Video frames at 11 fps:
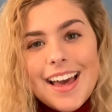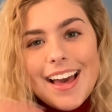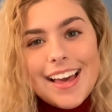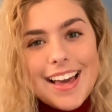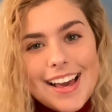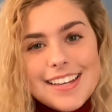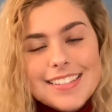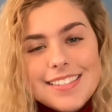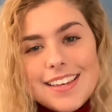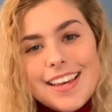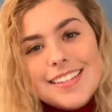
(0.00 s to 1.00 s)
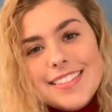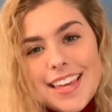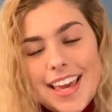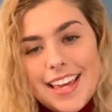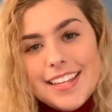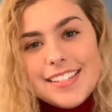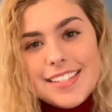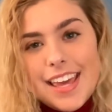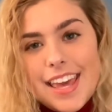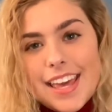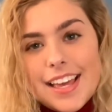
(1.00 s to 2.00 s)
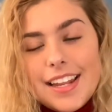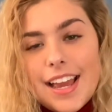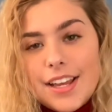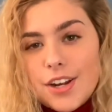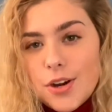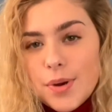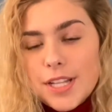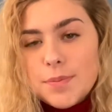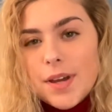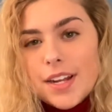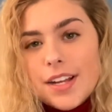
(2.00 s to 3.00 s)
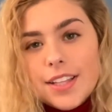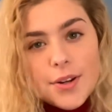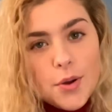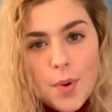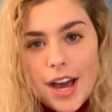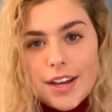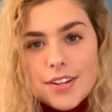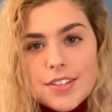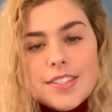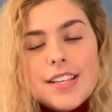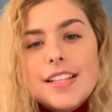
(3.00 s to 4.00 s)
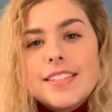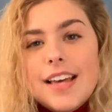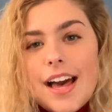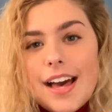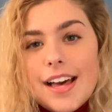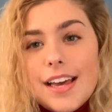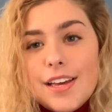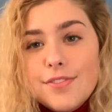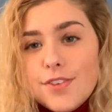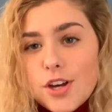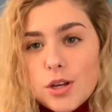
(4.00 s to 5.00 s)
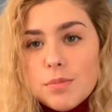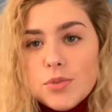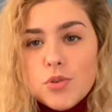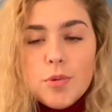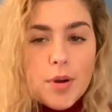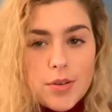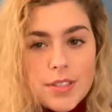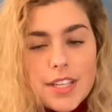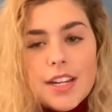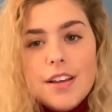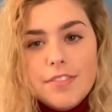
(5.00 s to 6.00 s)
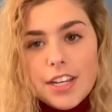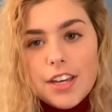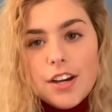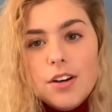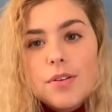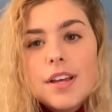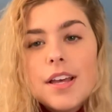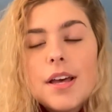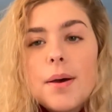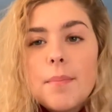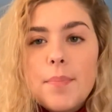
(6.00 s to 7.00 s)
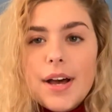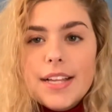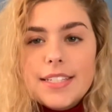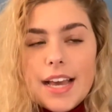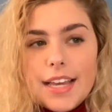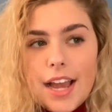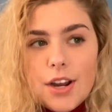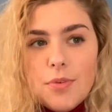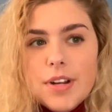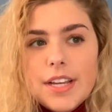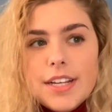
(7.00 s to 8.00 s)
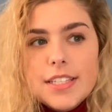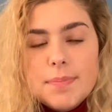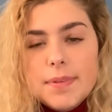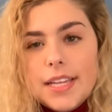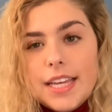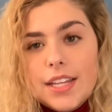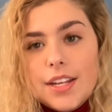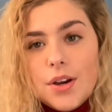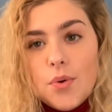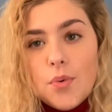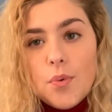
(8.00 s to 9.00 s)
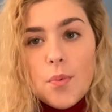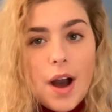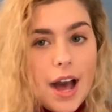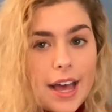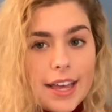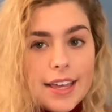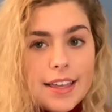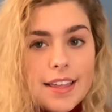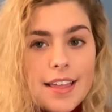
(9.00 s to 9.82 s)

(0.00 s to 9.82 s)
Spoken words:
Hi guys, it's Kate, and I know it's been a little while since I filmed or posted a video, but I kind of want to explain why